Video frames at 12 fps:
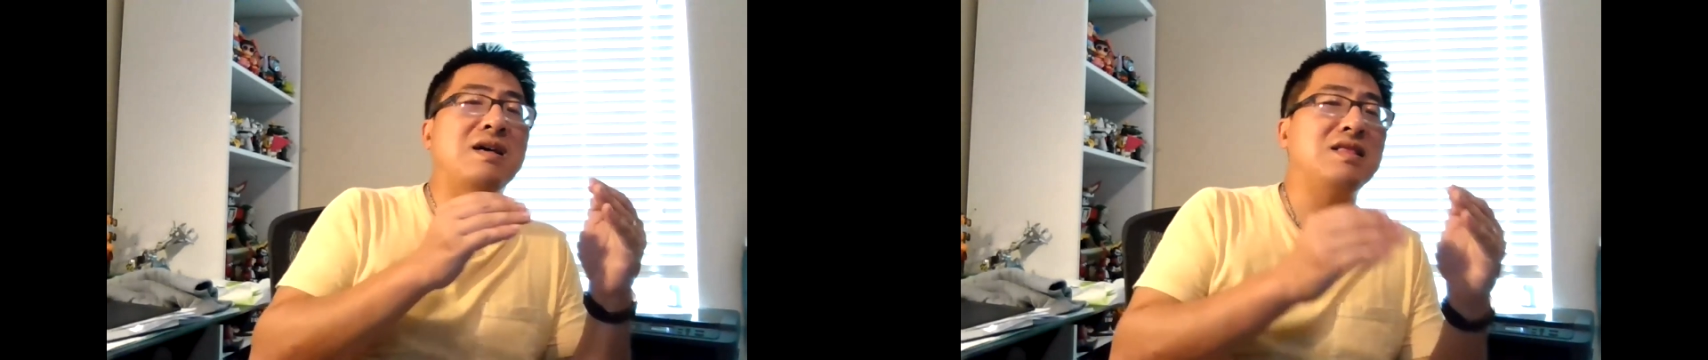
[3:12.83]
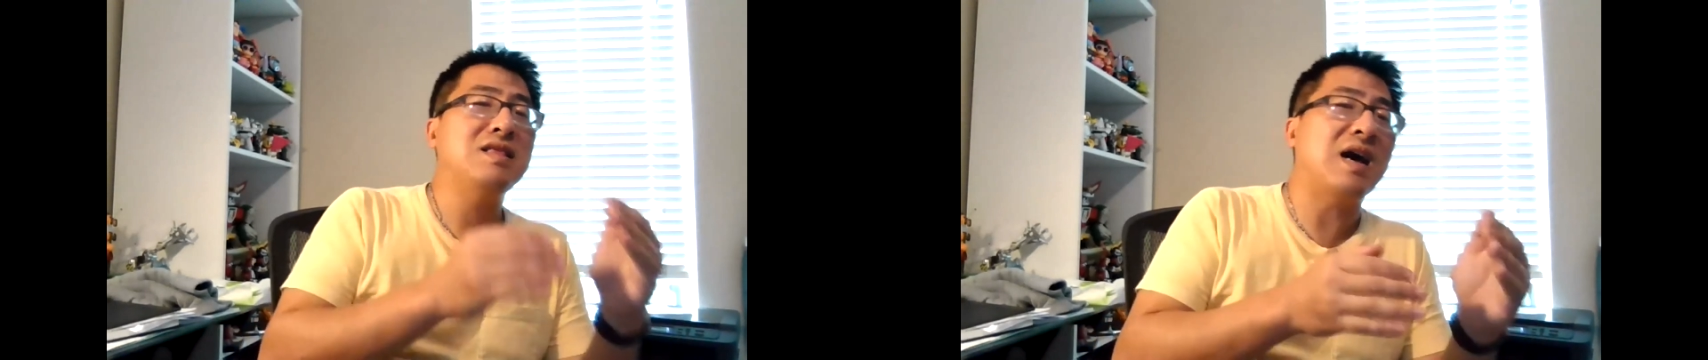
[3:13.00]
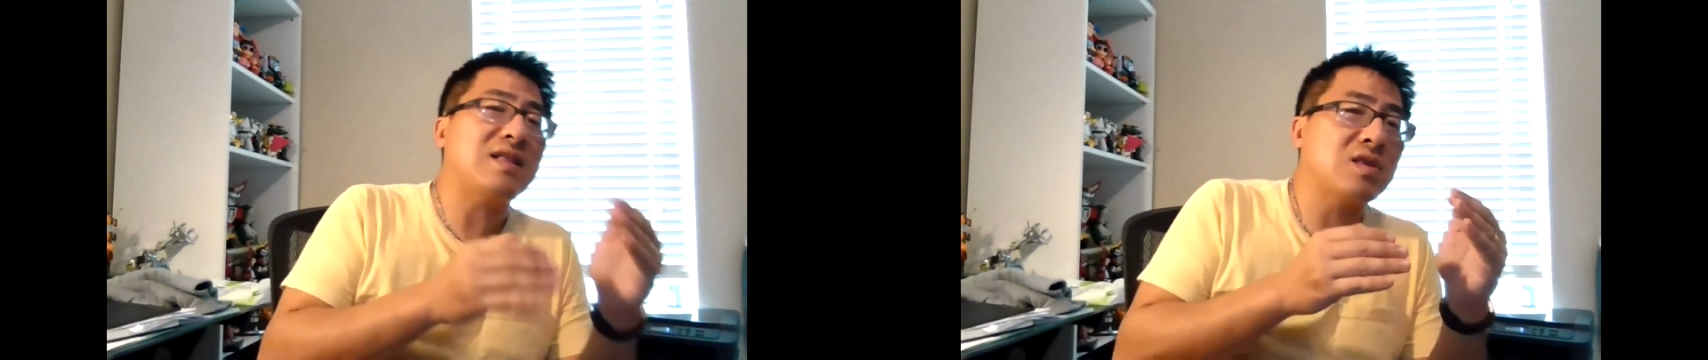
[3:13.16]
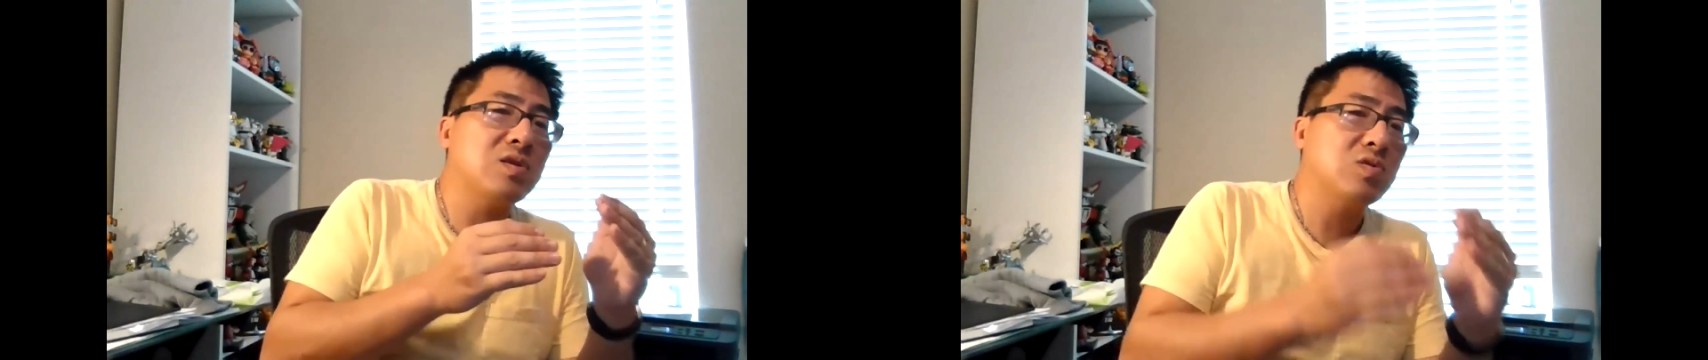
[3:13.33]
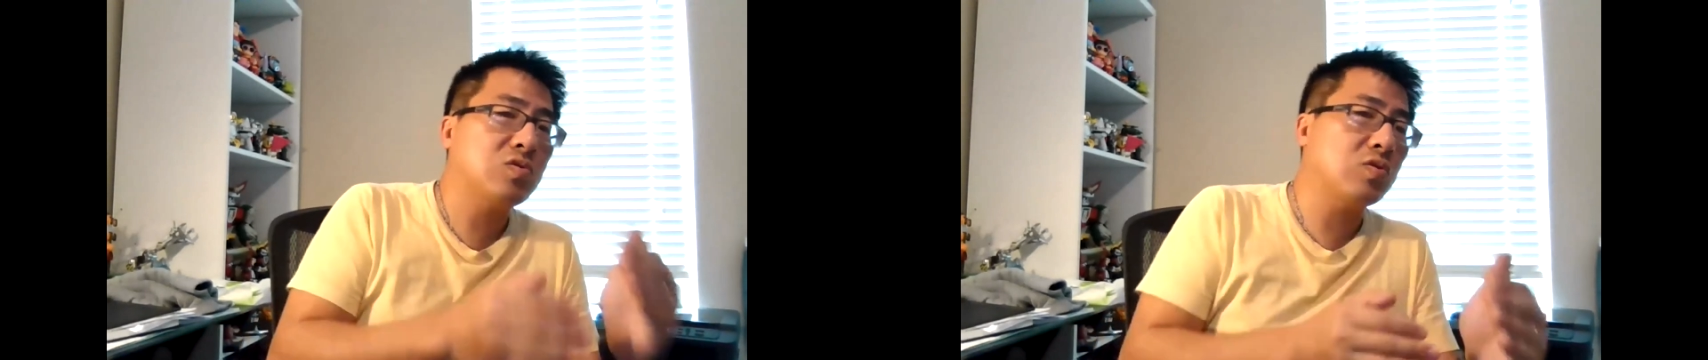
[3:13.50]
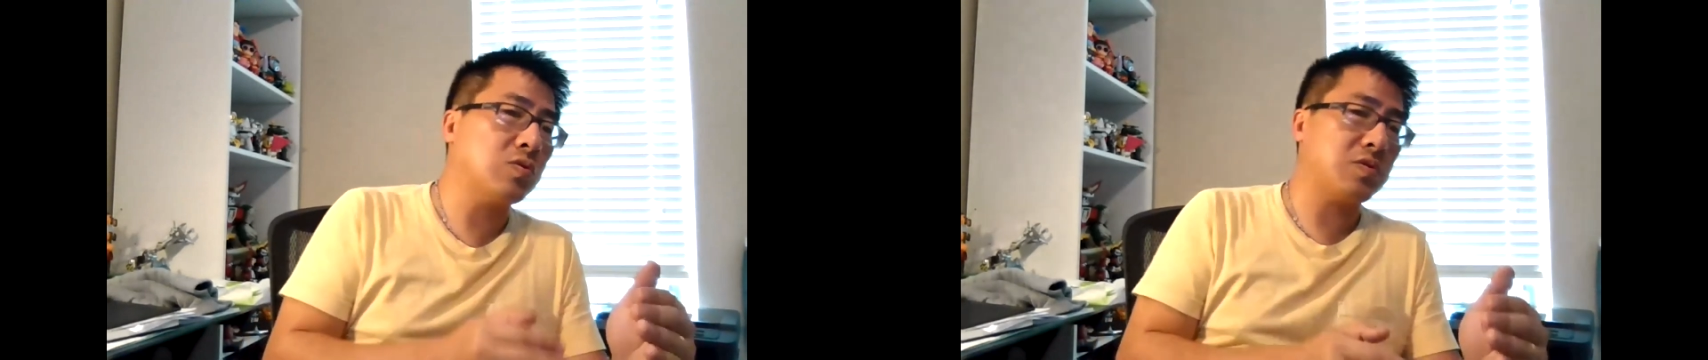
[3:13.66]
not
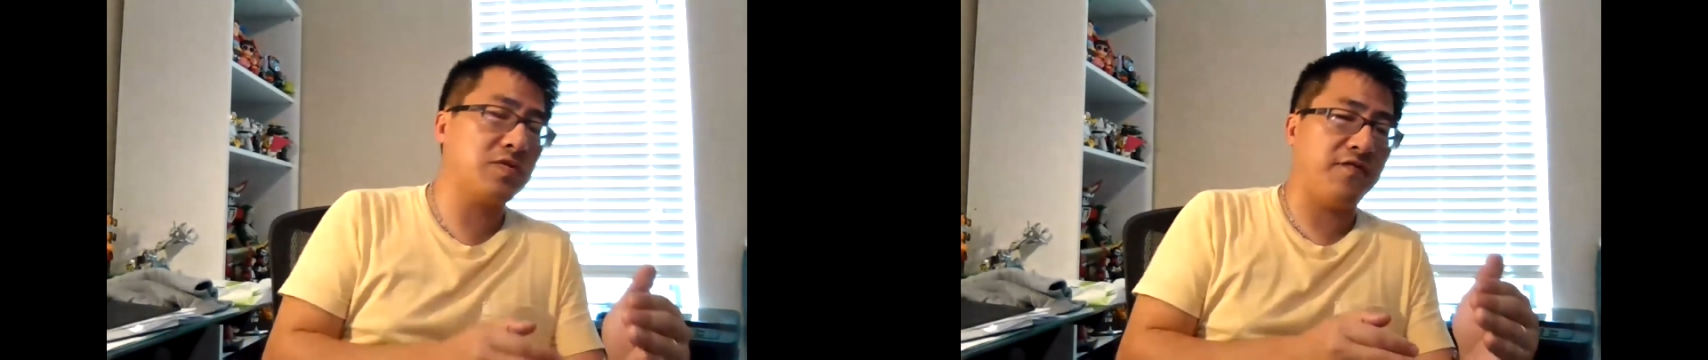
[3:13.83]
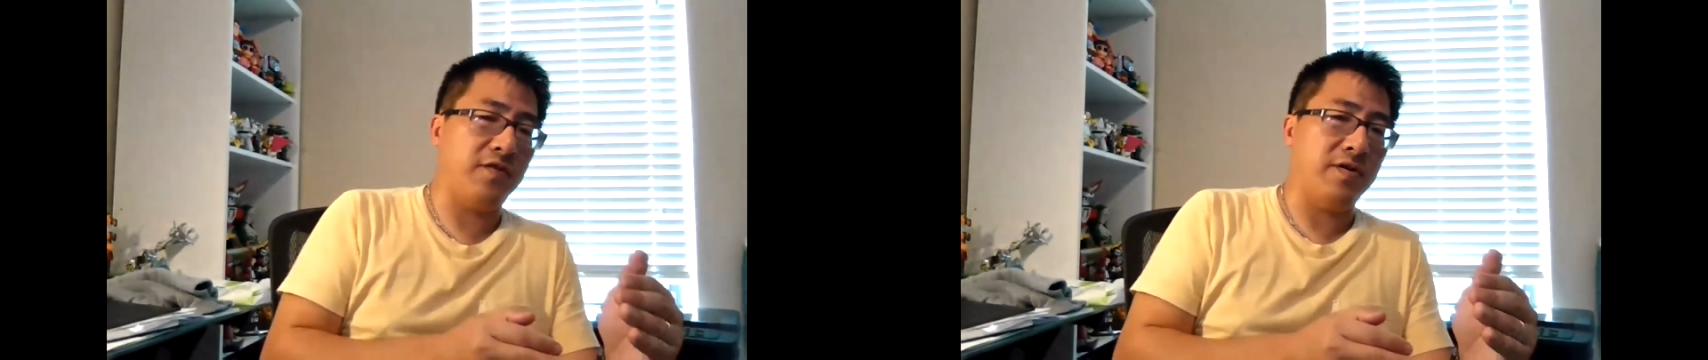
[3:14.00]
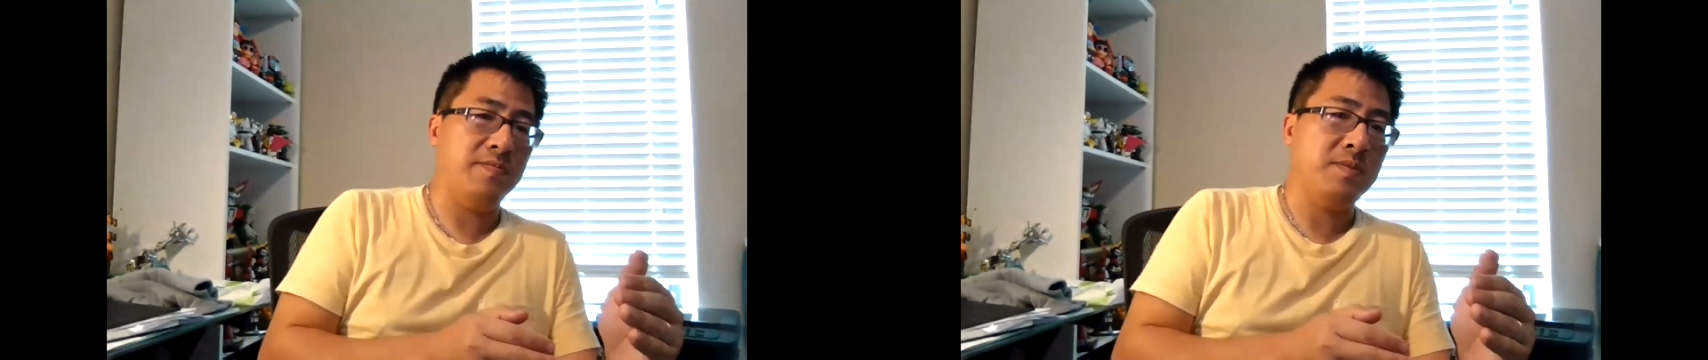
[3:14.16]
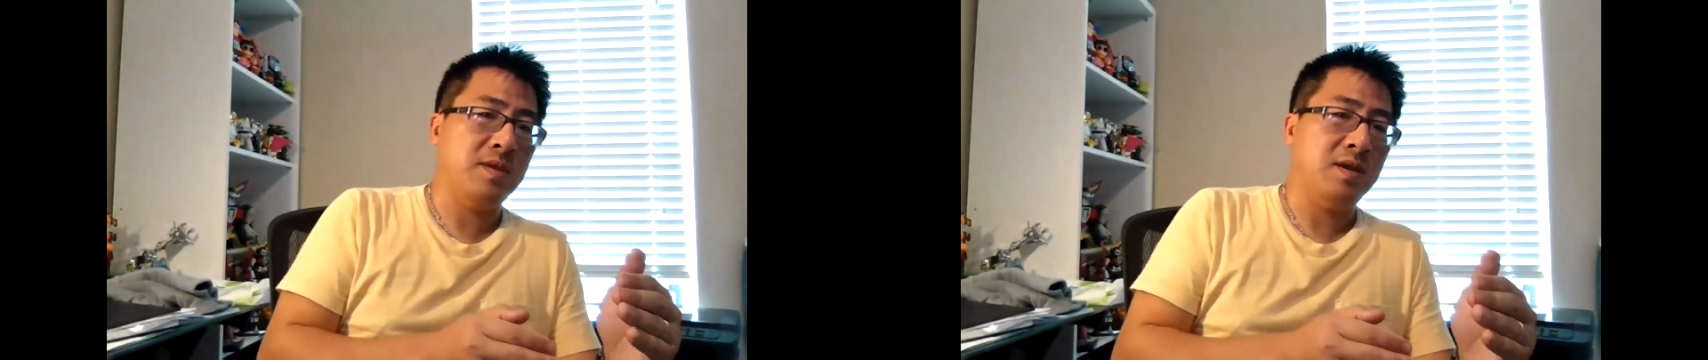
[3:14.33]
truthful,